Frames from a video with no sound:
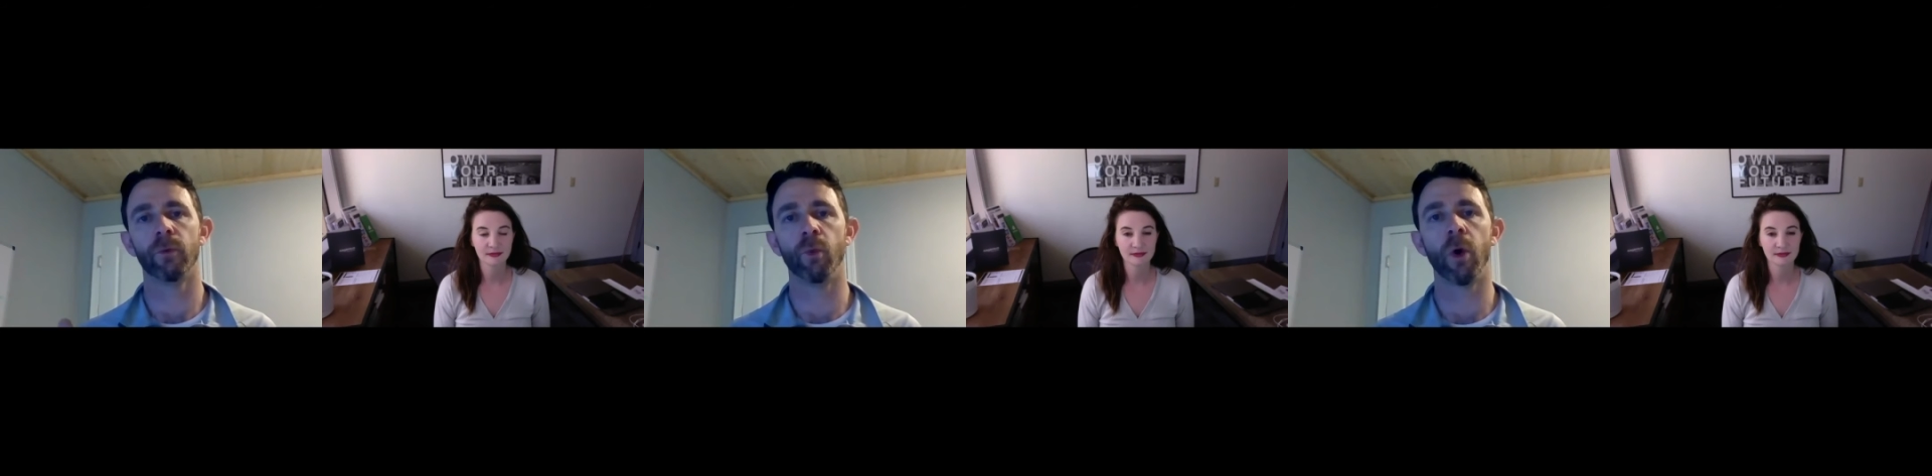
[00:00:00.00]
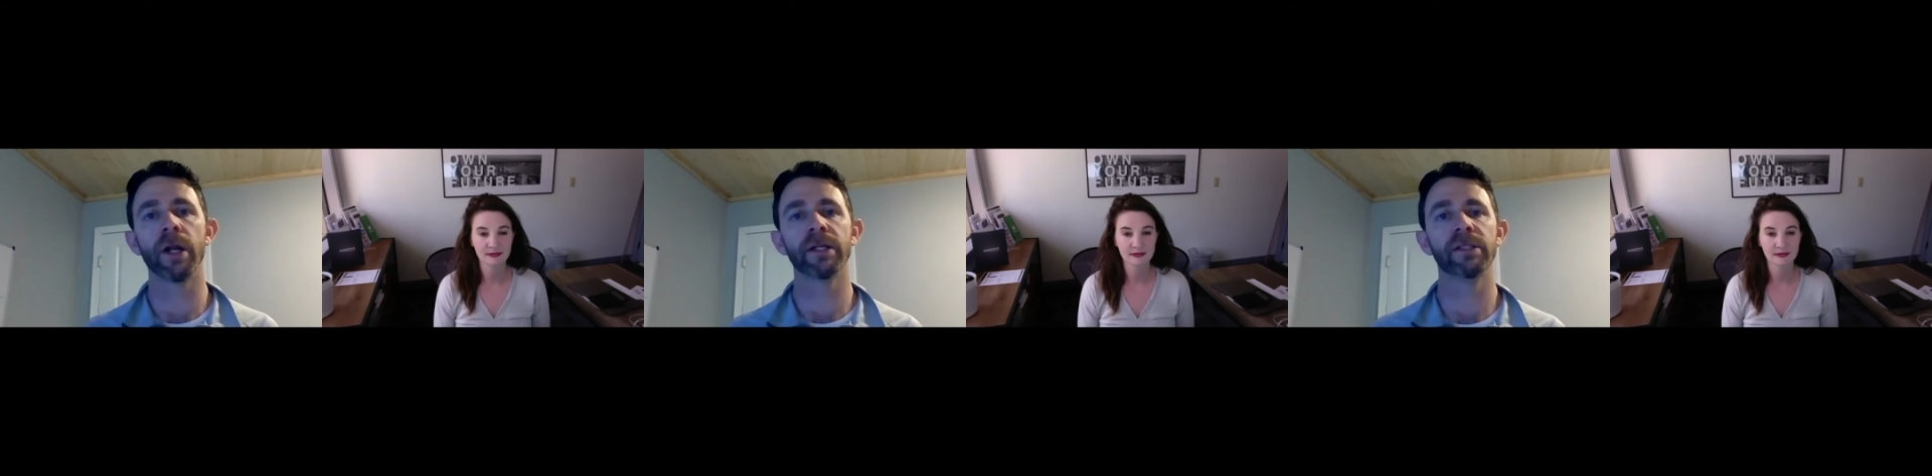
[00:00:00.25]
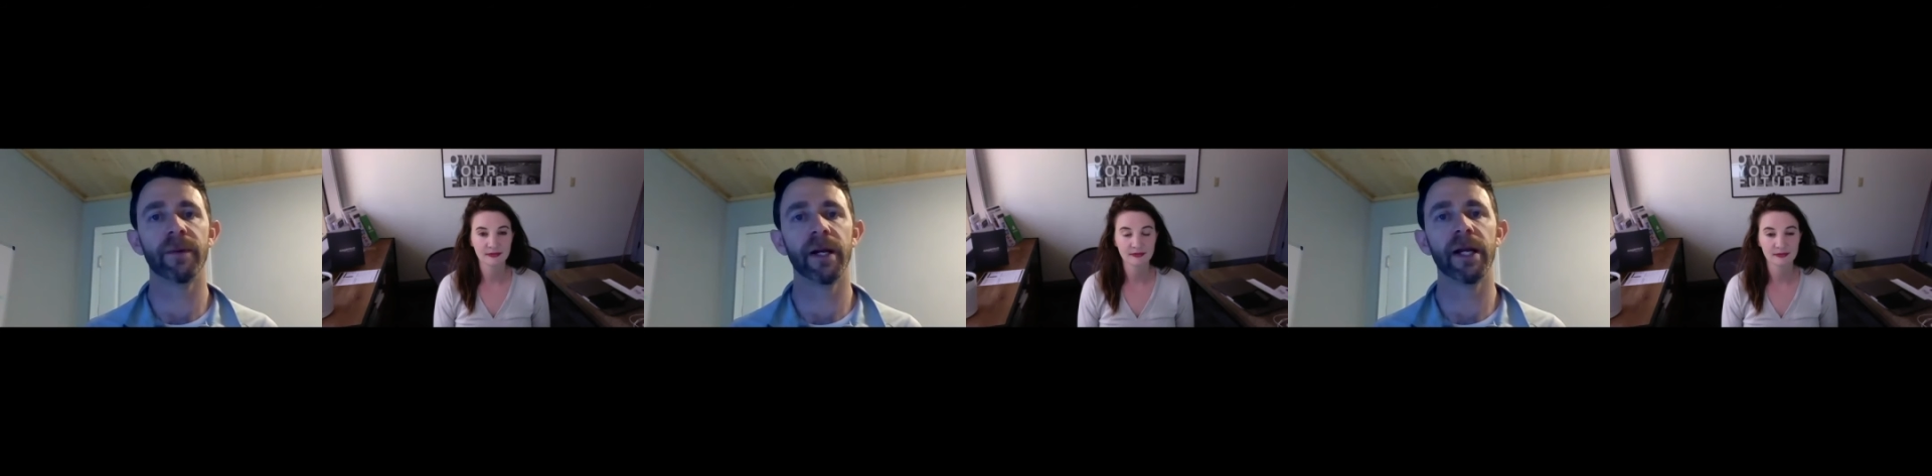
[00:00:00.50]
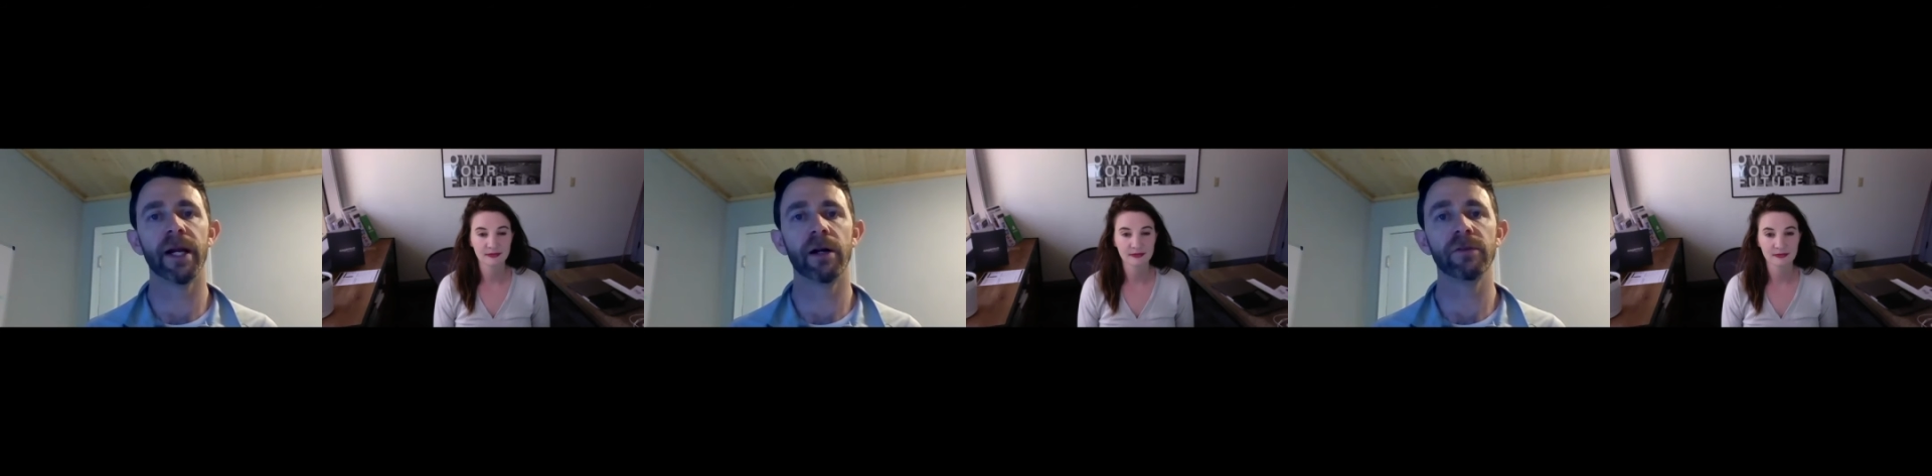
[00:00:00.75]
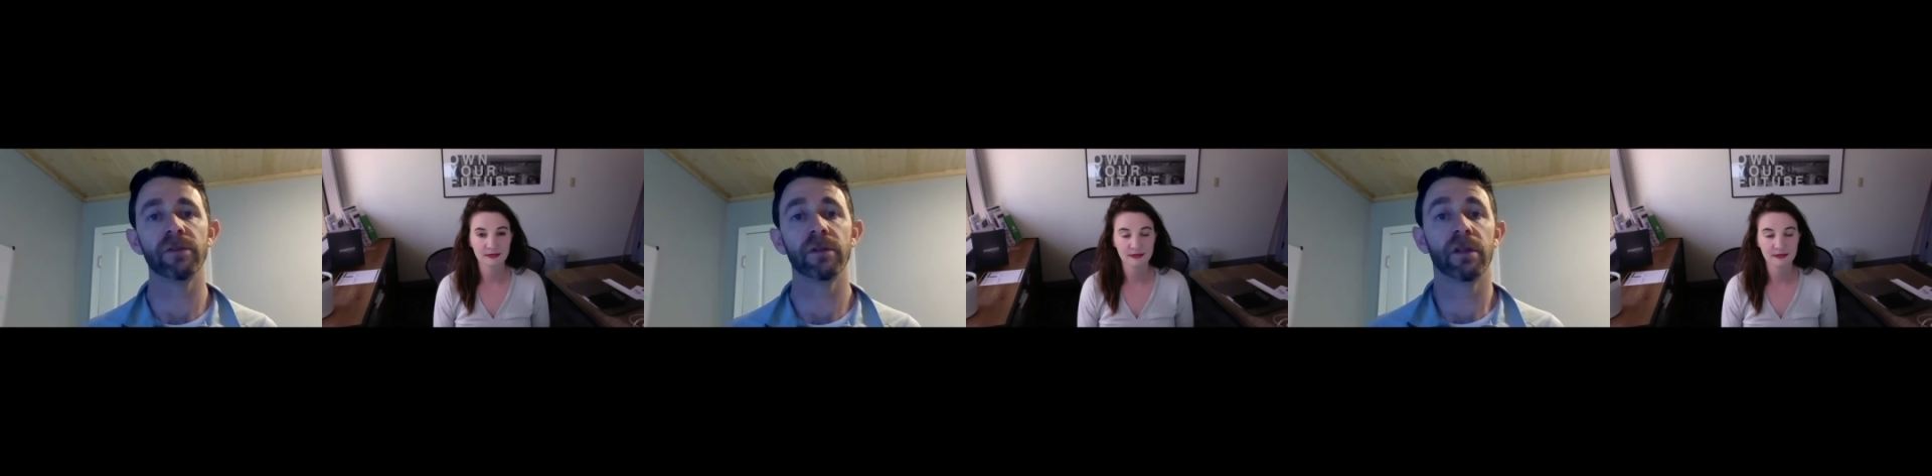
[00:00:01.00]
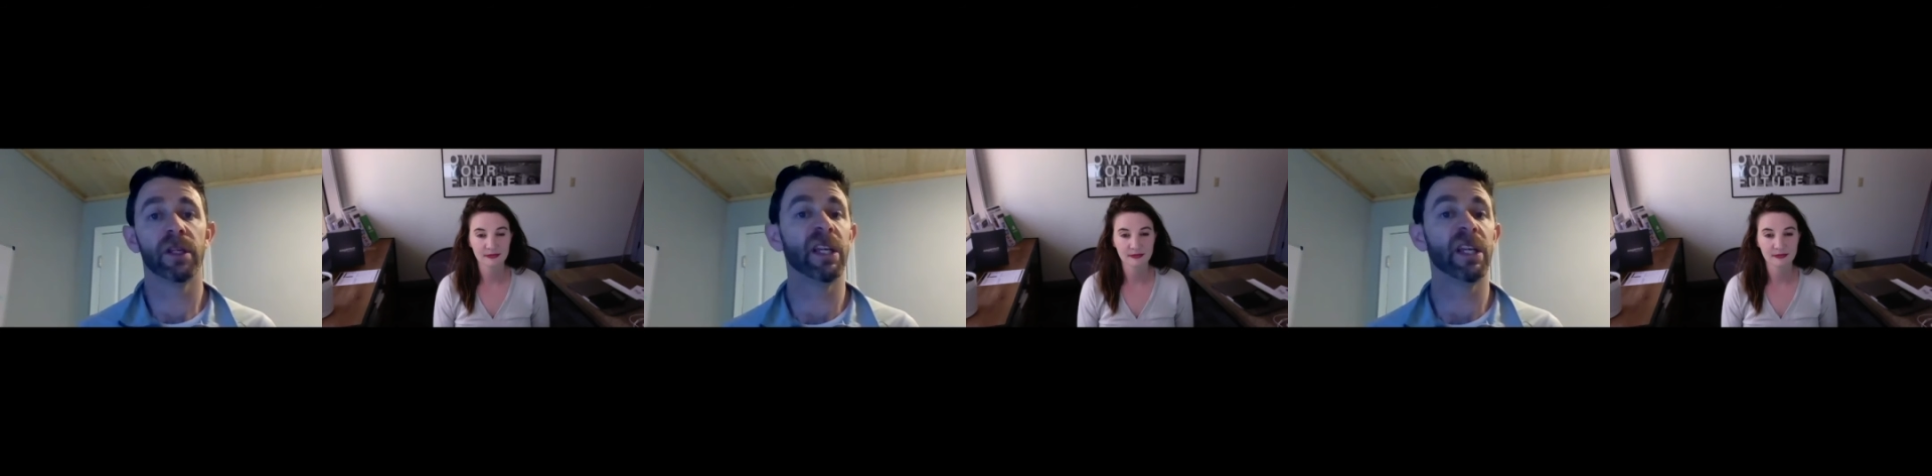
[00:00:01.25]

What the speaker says: wanting to buy a house,